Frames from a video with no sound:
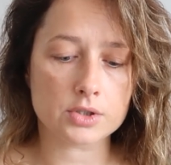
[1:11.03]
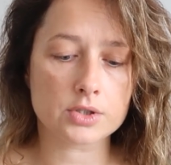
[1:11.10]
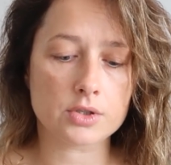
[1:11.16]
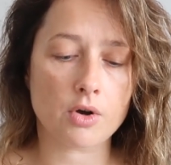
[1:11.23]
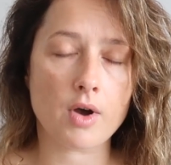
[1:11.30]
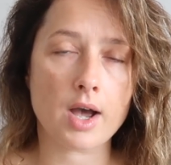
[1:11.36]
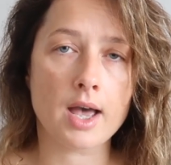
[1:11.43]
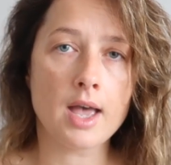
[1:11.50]

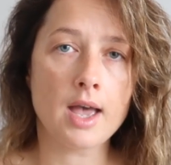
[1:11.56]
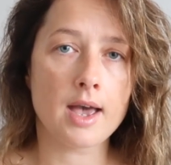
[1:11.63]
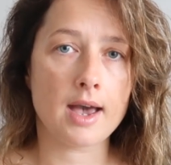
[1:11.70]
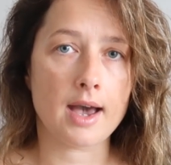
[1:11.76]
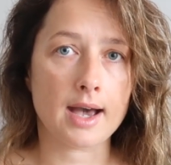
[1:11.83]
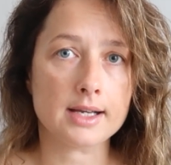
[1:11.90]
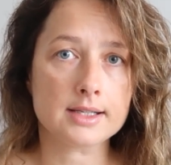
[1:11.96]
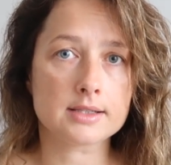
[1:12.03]
So
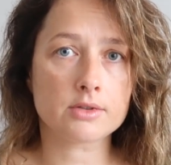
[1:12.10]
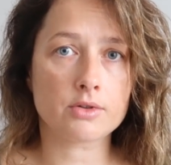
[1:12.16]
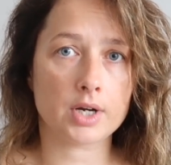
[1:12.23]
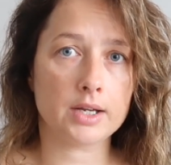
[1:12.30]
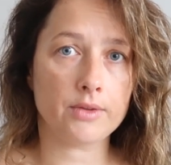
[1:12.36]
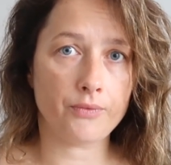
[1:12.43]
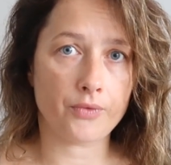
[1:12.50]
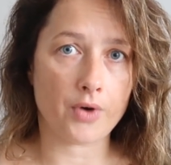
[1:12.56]
as a
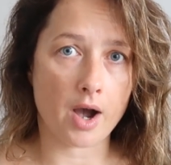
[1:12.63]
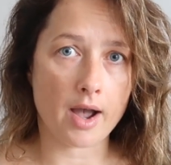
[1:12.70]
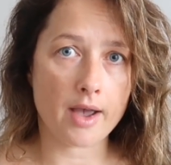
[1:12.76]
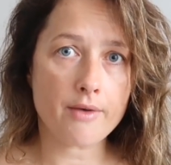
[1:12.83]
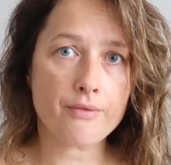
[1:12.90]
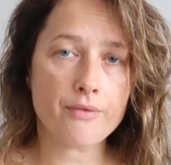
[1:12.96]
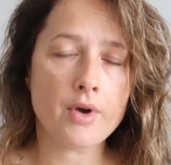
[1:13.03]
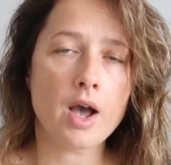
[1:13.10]
grade
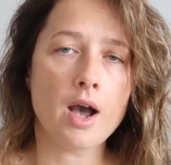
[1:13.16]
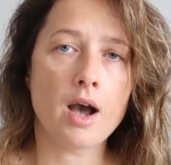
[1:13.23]
5,